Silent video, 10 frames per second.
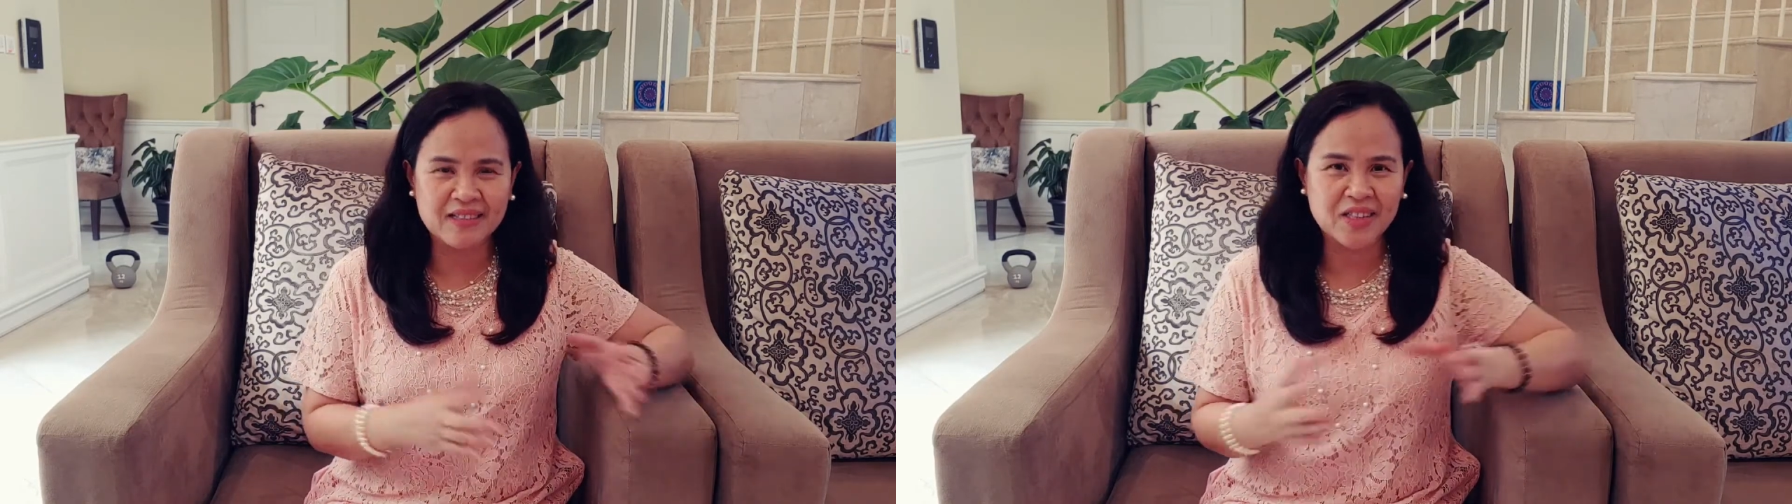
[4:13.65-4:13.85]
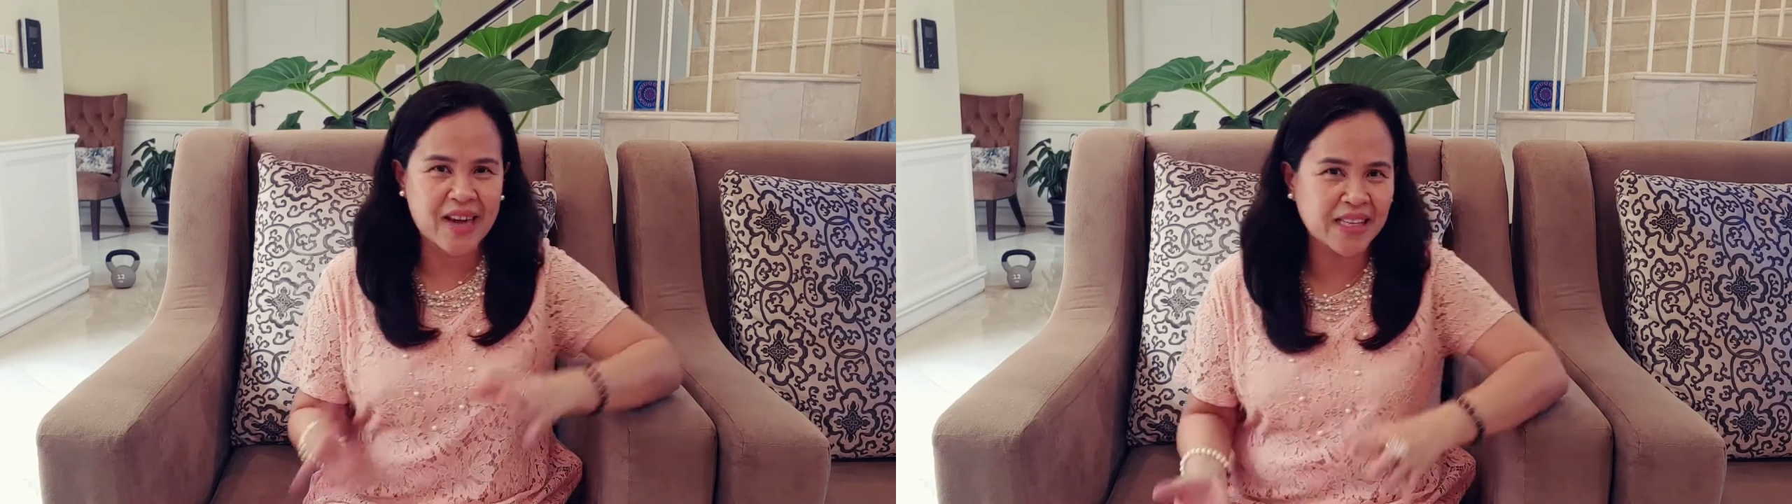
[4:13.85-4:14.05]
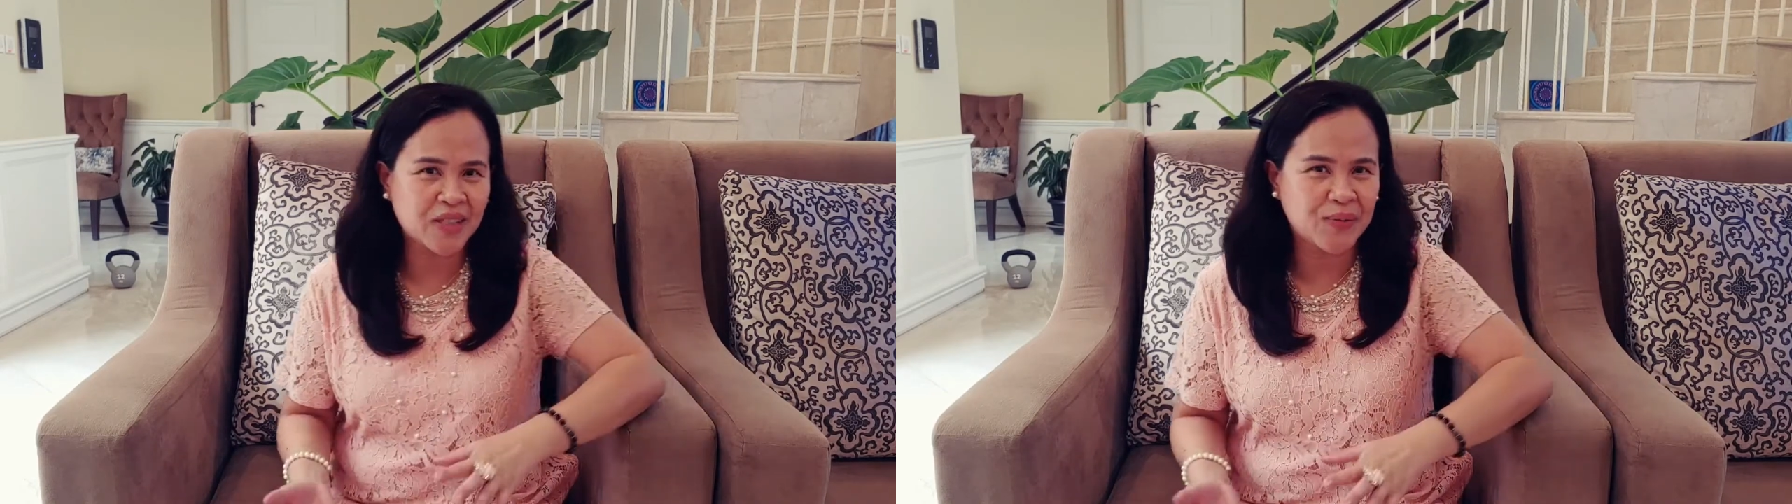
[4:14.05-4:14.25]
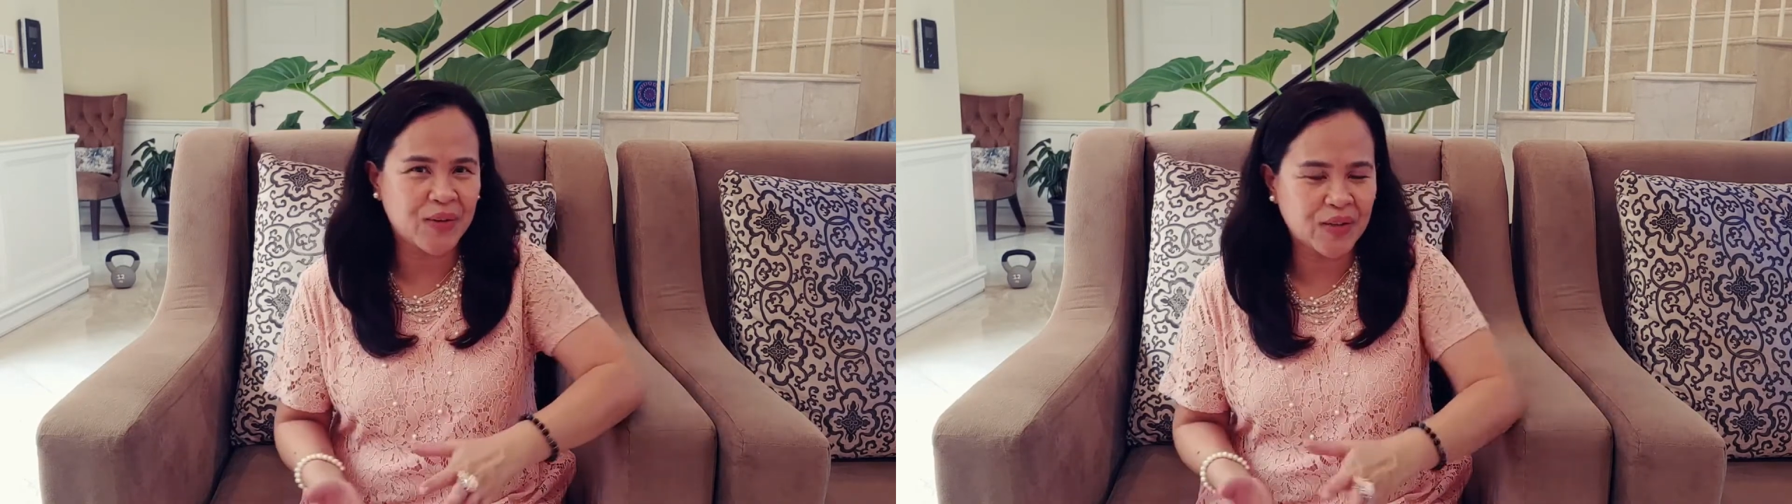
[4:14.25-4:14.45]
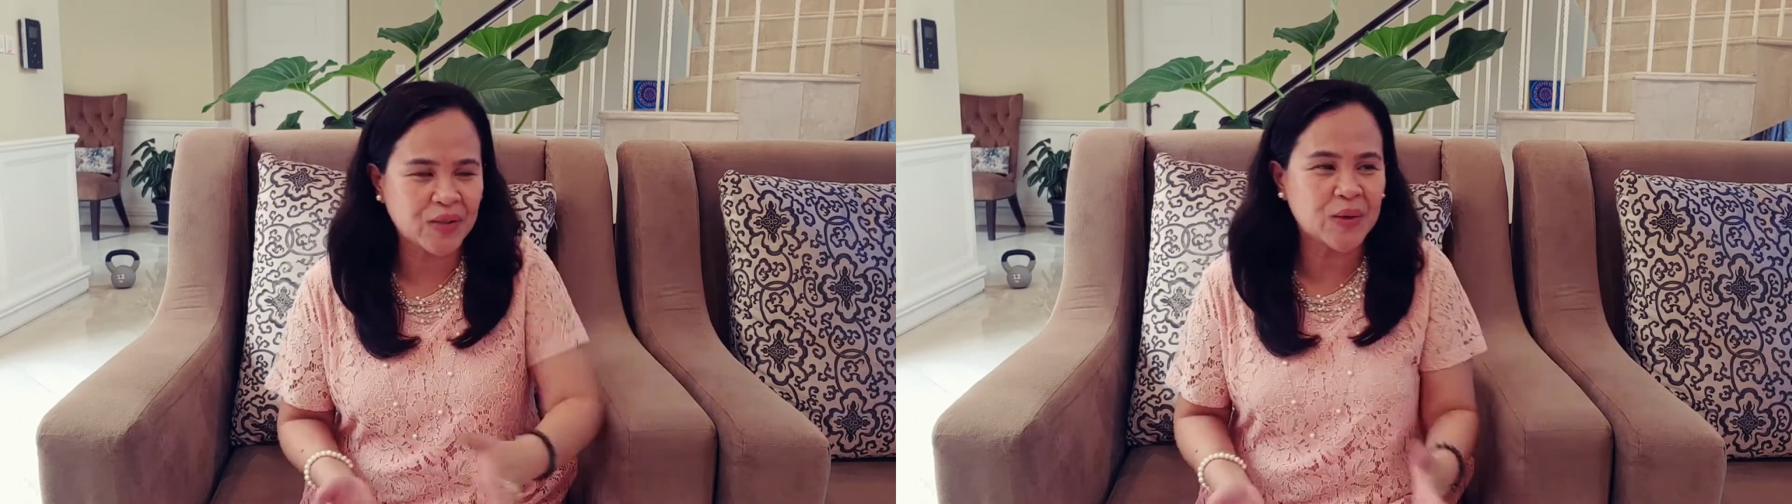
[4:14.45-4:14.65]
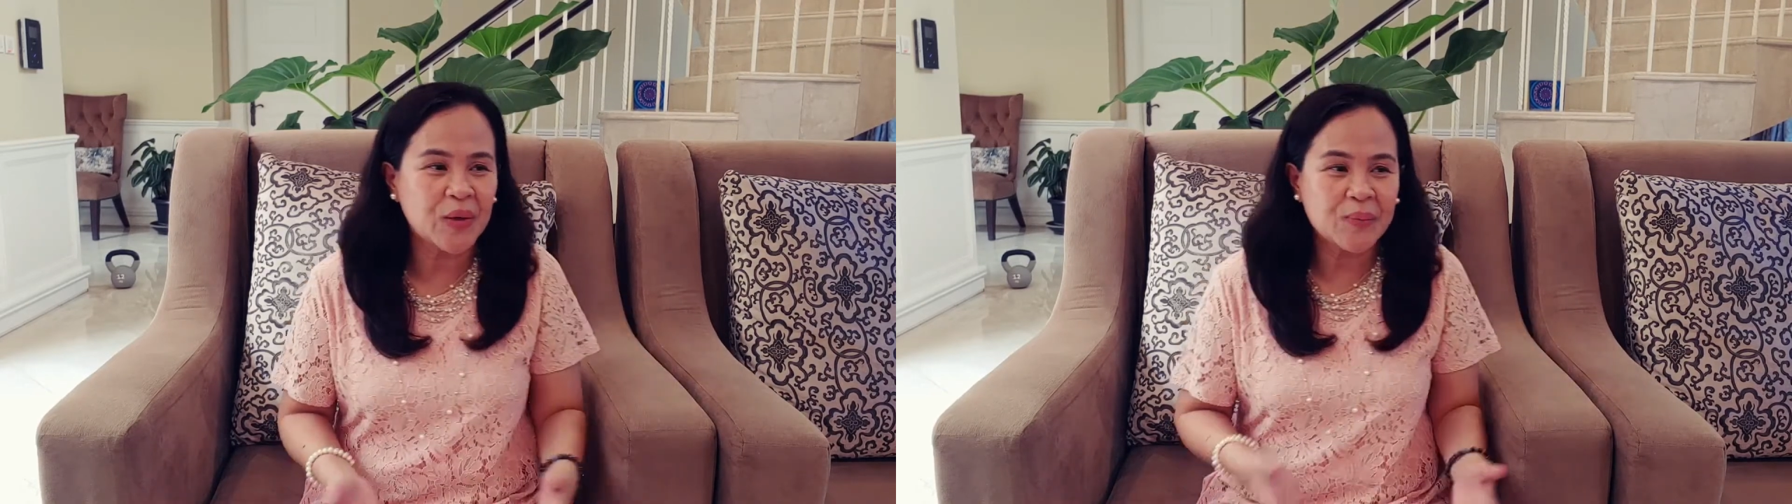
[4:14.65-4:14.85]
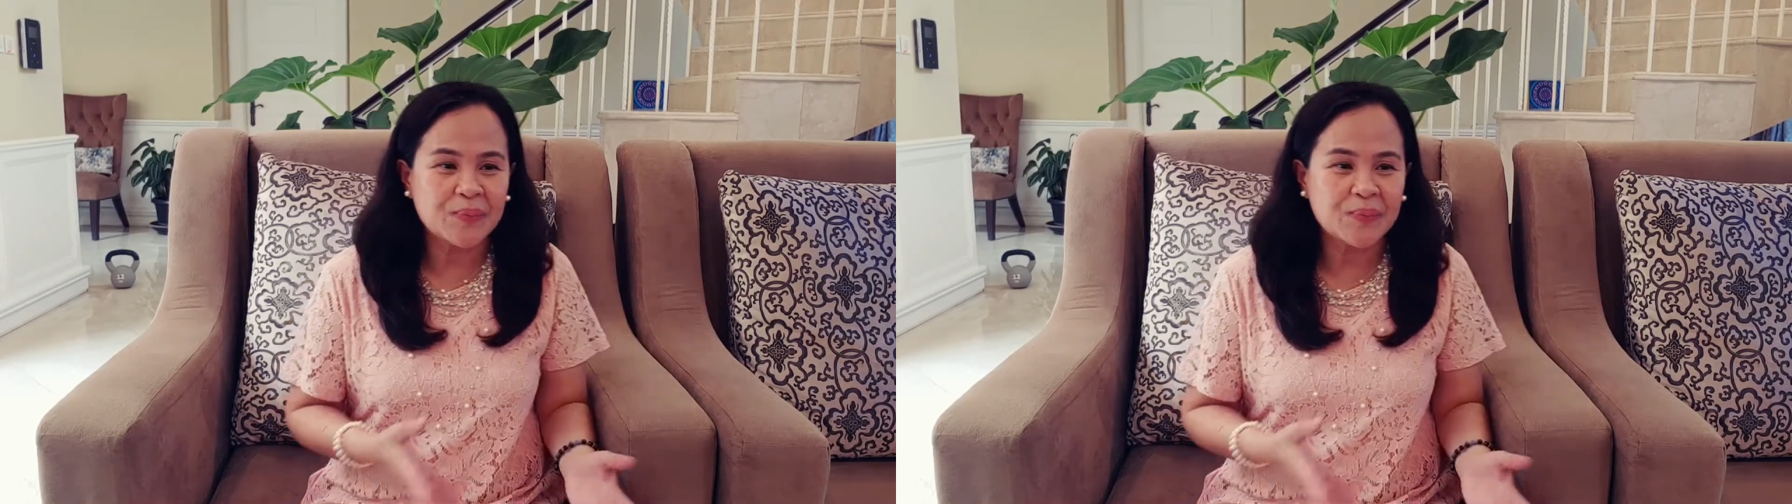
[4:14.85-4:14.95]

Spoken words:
transfer to